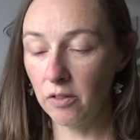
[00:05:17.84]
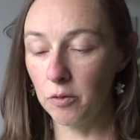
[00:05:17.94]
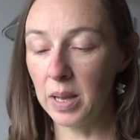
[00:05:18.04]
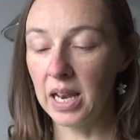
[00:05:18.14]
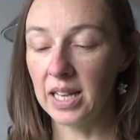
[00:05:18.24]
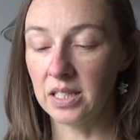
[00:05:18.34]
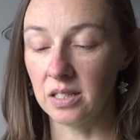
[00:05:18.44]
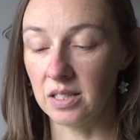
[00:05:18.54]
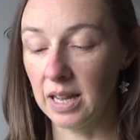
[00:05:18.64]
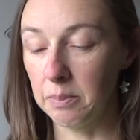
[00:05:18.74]
alphabet letter
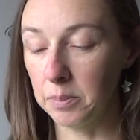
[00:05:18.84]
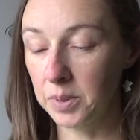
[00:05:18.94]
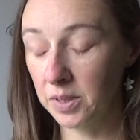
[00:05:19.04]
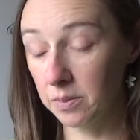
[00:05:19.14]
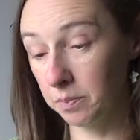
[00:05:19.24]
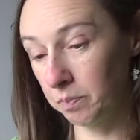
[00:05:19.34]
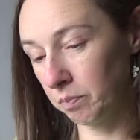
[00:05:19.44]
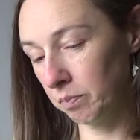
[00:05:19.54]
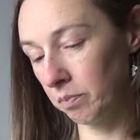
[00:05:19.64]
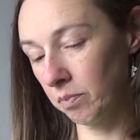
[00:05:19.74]
stamps.
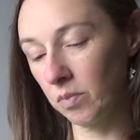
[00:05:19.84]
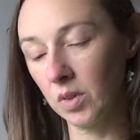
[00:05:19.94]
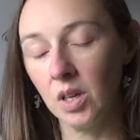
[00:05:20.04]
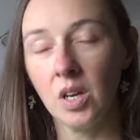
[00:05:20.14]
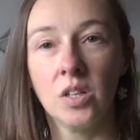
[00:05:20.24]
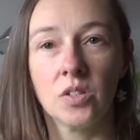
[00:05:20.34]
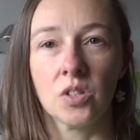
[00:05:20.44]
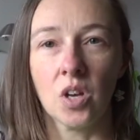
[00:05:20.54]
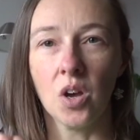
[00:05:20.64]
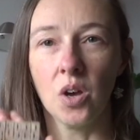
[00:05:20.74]

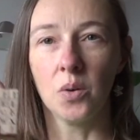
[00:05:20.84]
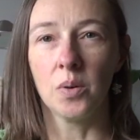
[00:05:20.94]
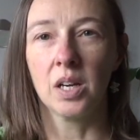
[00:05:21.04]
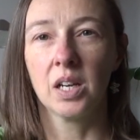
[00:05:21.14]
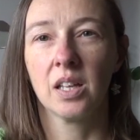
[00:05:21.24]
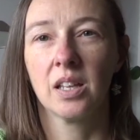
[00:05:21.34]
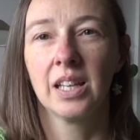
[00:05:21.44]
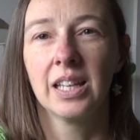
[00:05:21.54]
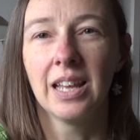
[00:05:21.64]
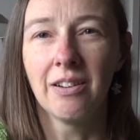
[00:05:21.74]
So they're
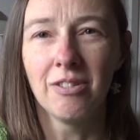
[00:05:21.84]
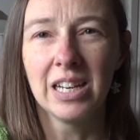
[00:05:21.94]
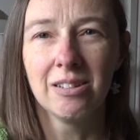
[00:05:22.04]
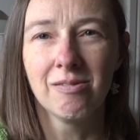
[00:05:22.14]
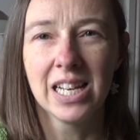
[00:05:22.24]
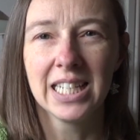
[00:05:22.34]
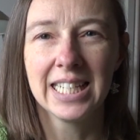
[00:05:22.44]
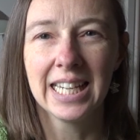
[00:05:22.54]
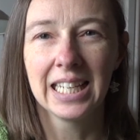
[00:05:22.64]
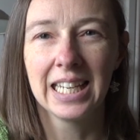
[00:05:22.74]
really, really
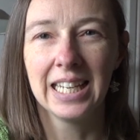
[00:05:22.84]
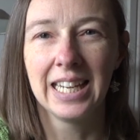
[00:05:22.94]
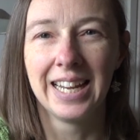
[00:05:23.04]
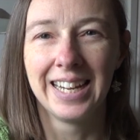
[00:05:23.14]
dinky.